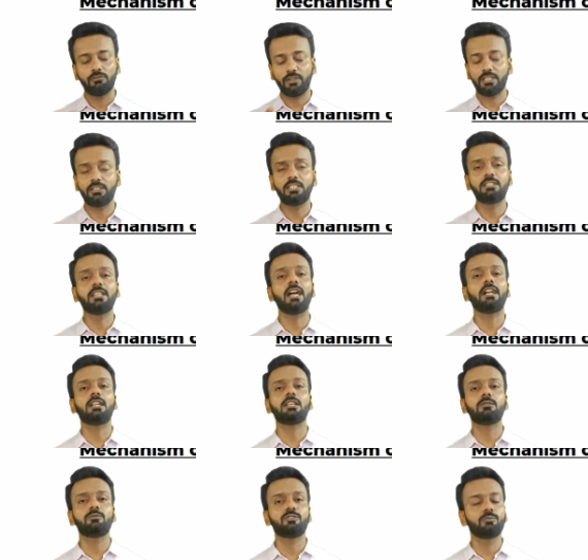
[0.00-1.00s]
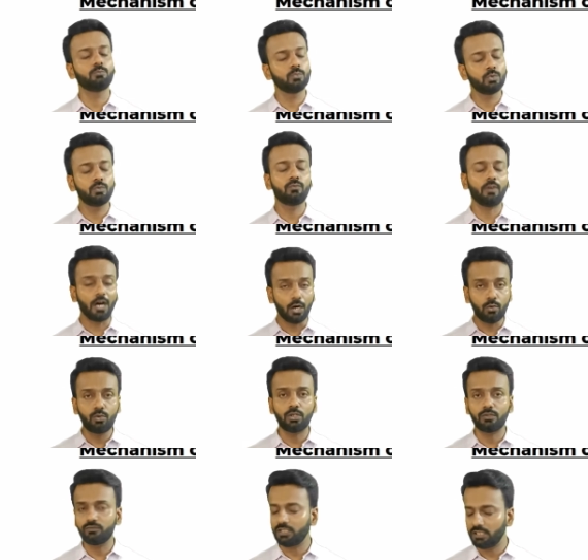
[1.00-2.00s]
when these atoms move out
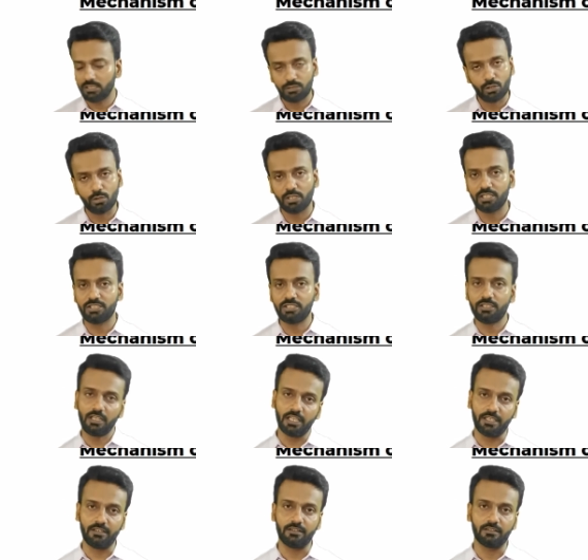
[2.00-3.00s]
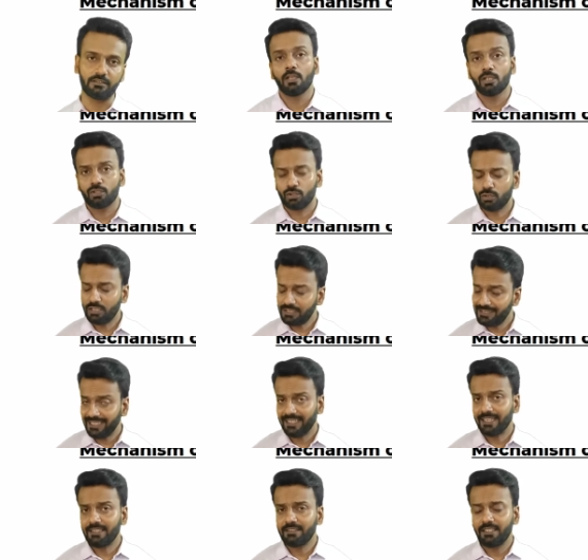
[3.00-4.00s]
of the dislocation line. So the
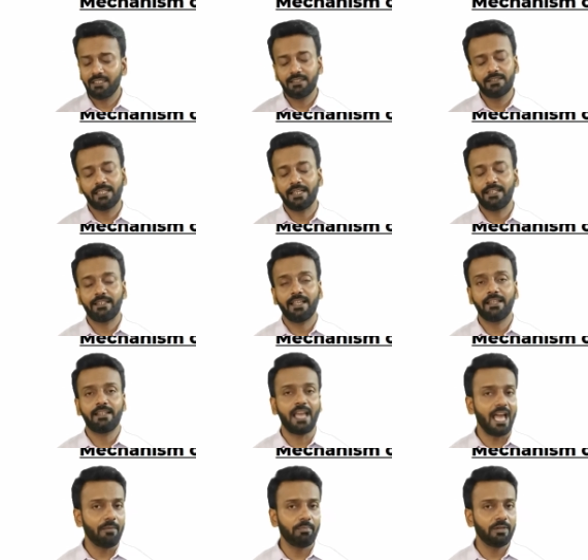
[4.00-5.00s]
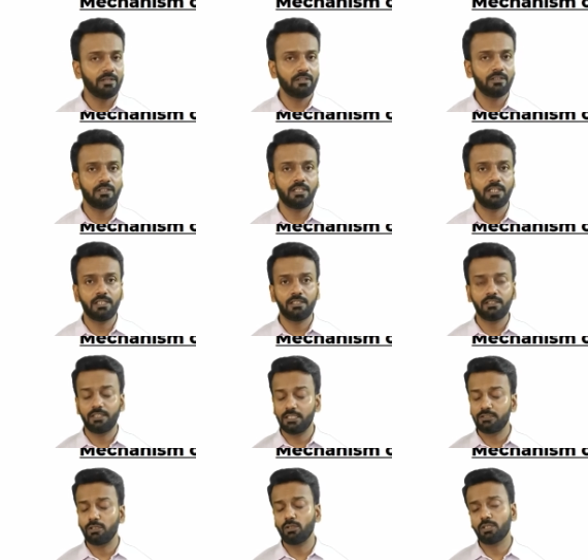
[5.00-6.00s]
second thing that can happen in
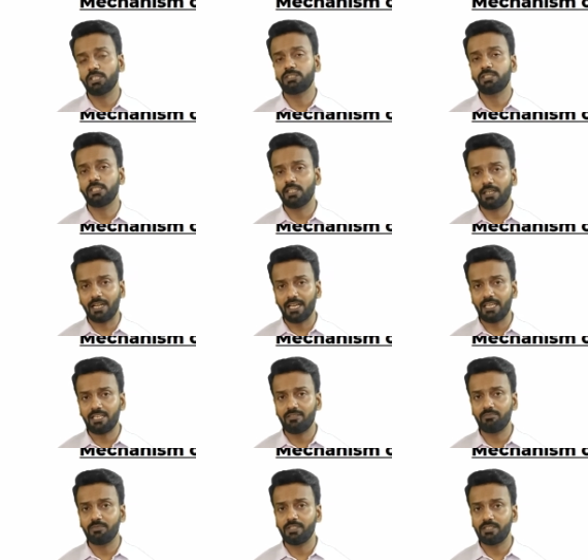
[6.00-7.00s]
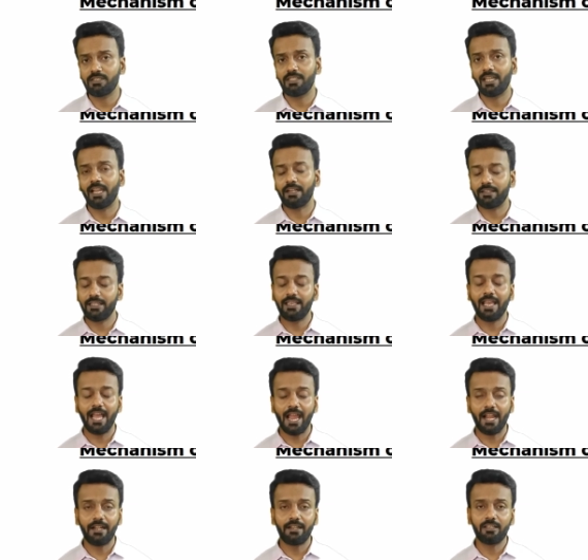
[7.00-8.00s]
dislocation climb is that the
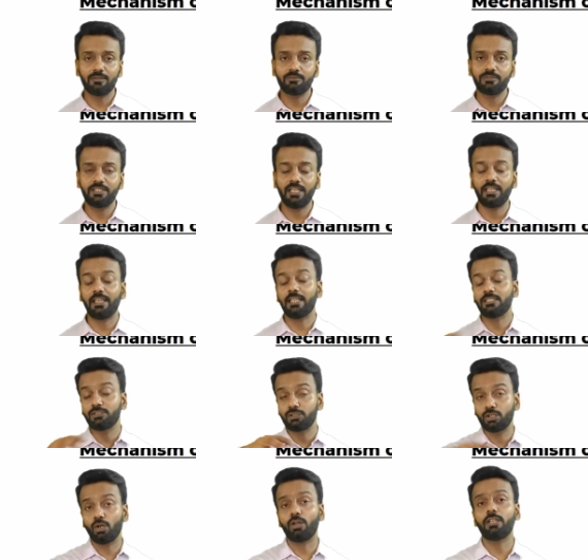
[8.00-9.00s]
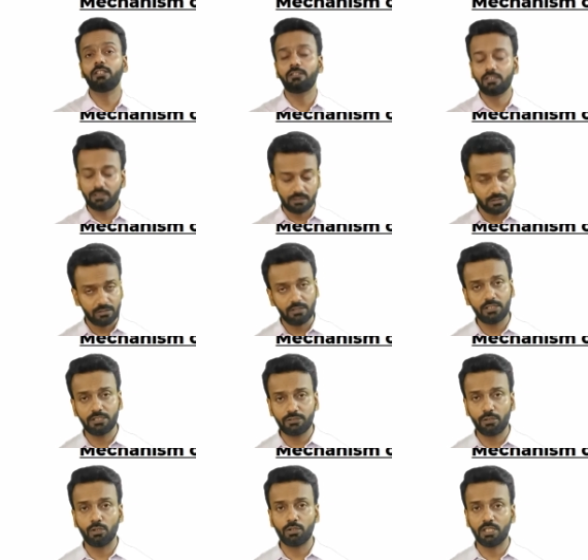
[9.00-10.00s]
atoms, they can join the
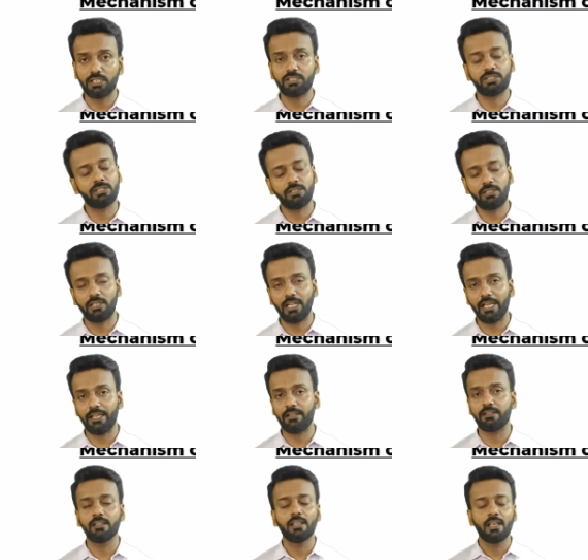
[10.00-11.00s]
dislocation line.